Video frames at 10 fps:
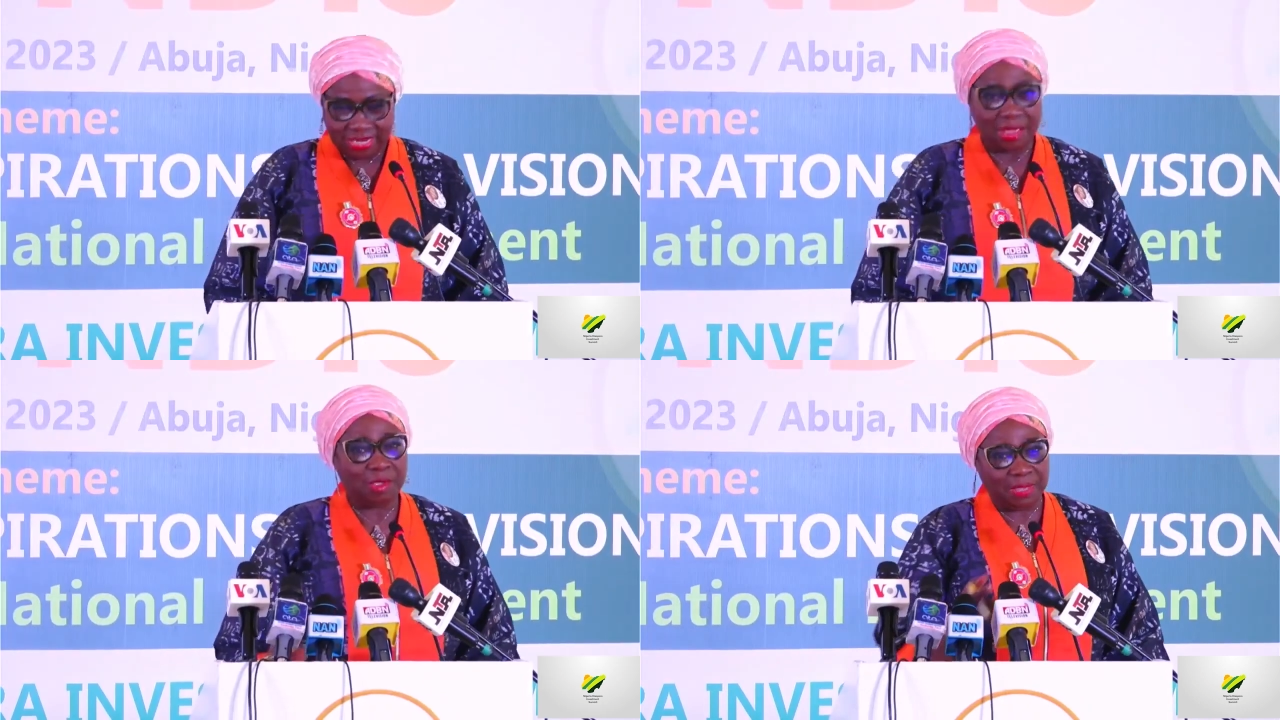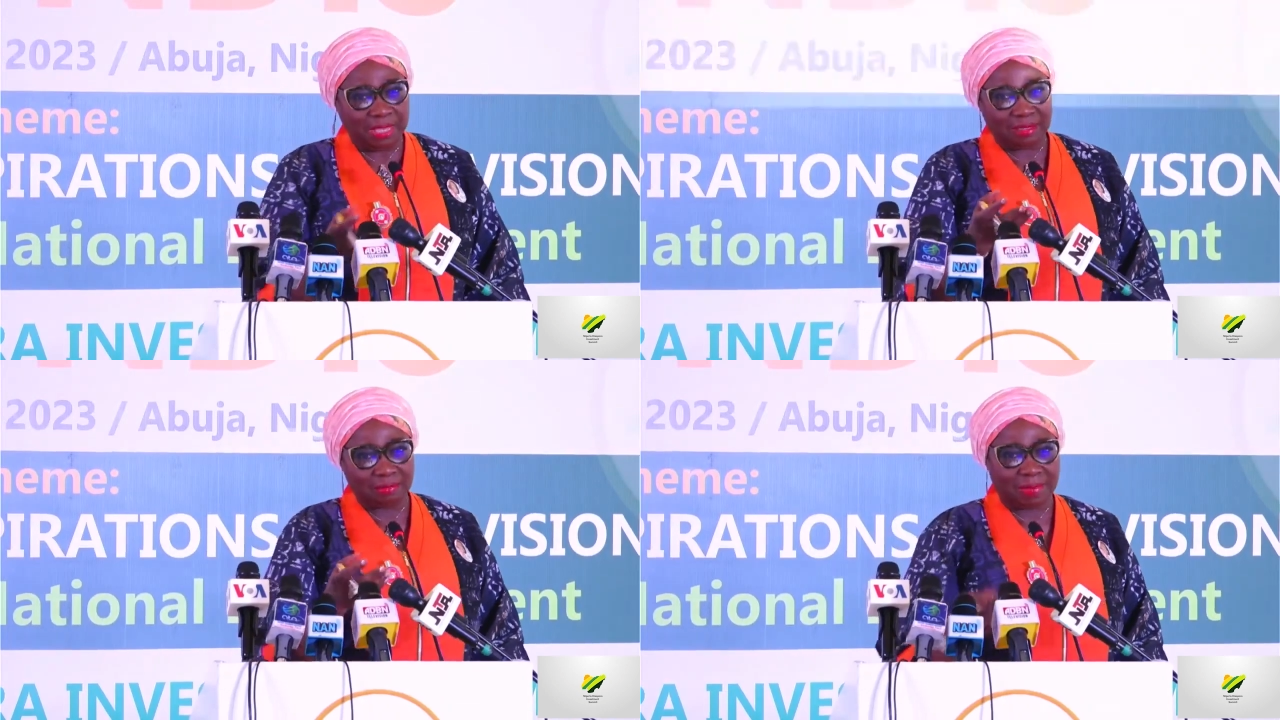Let me
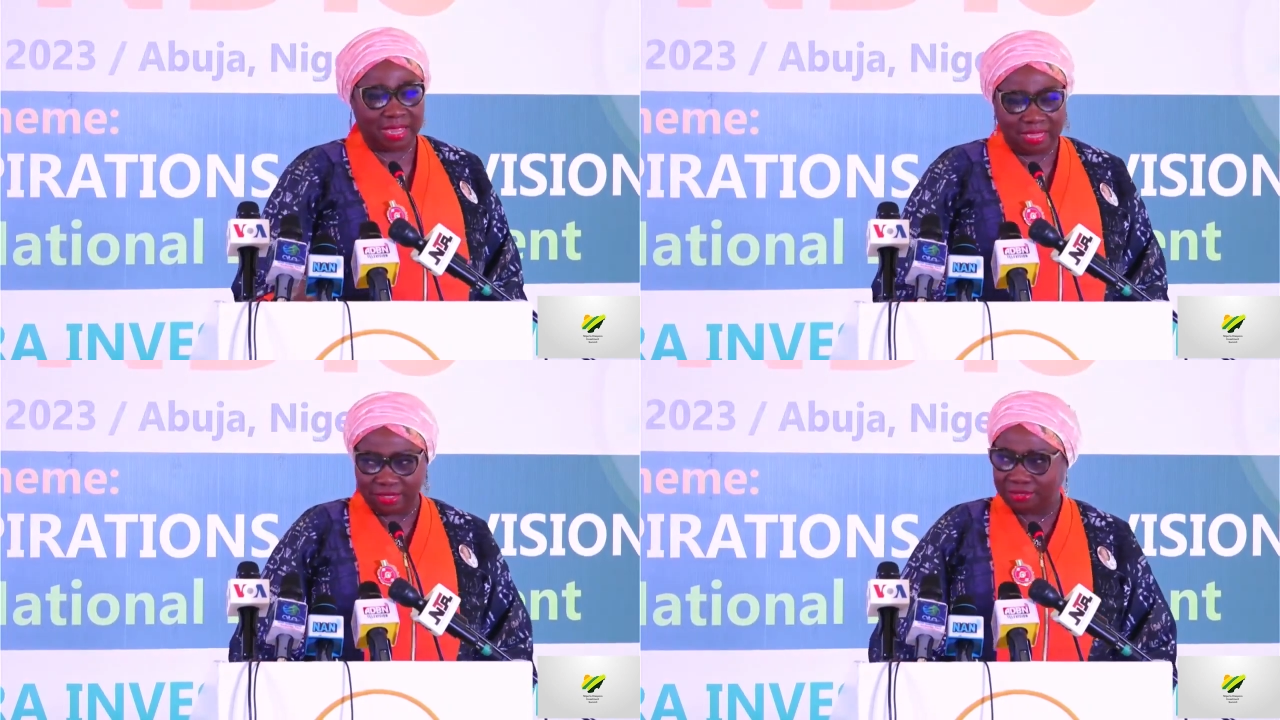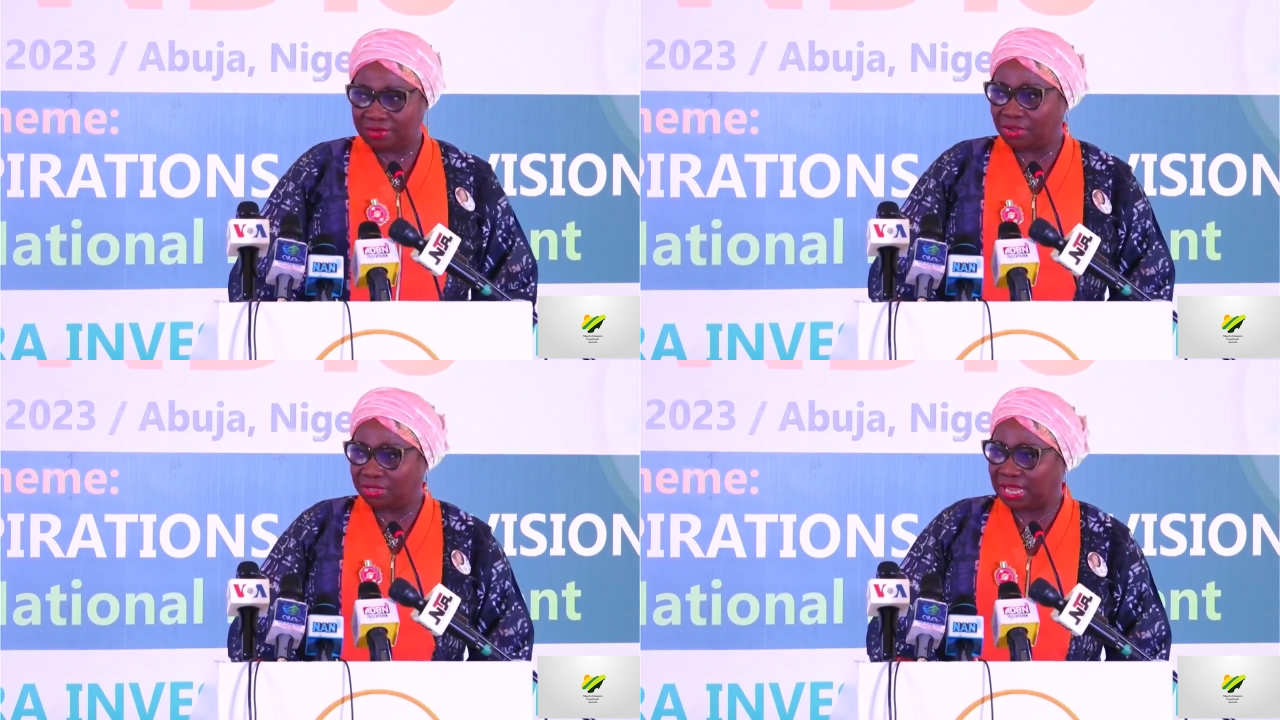begin by
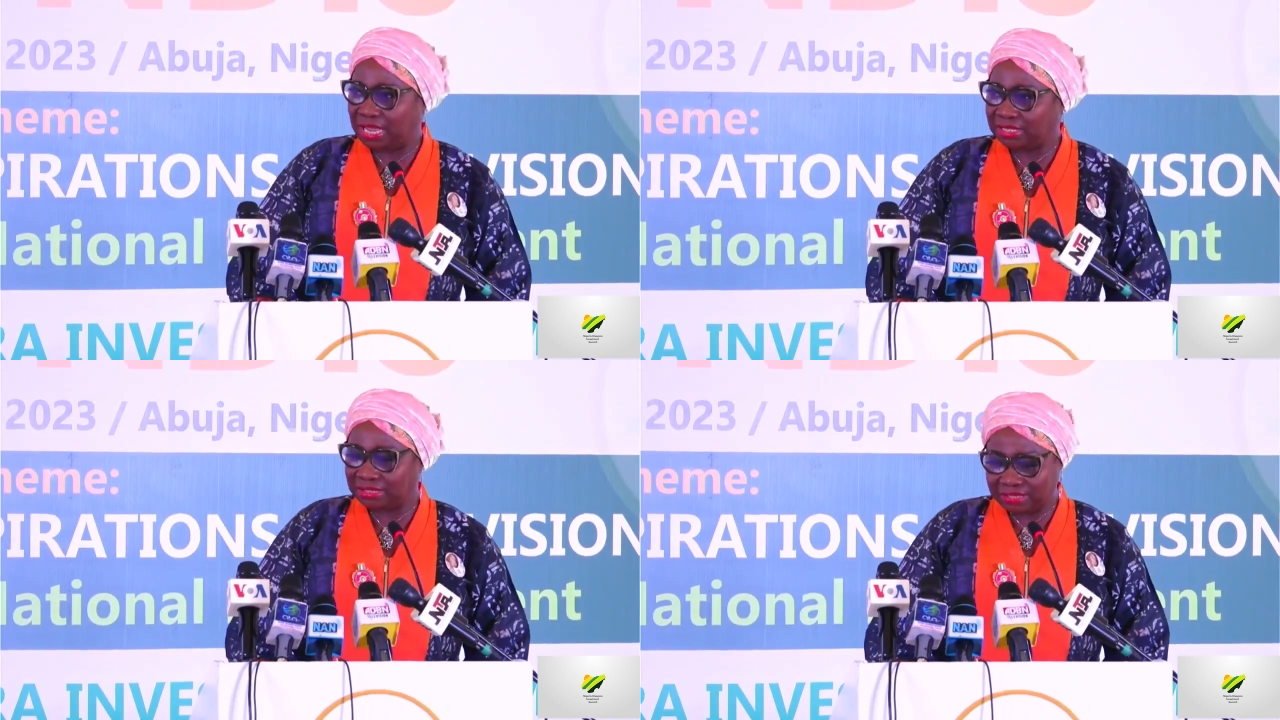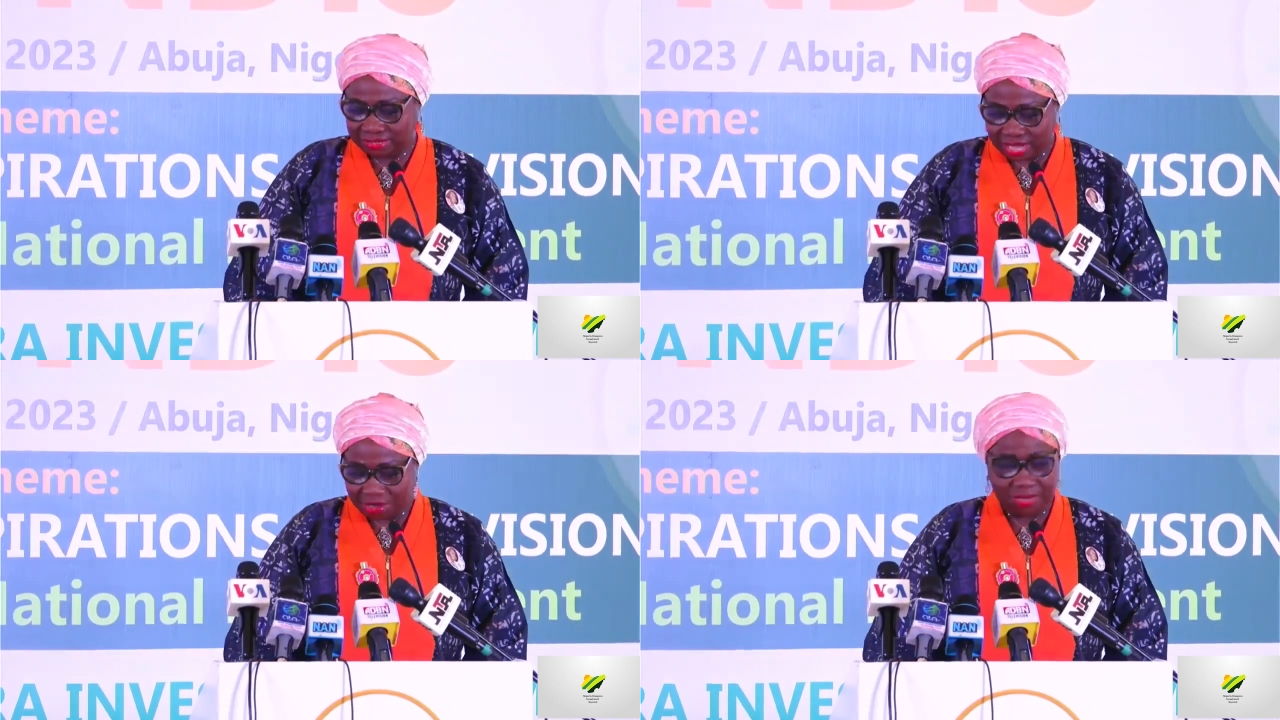recognizing our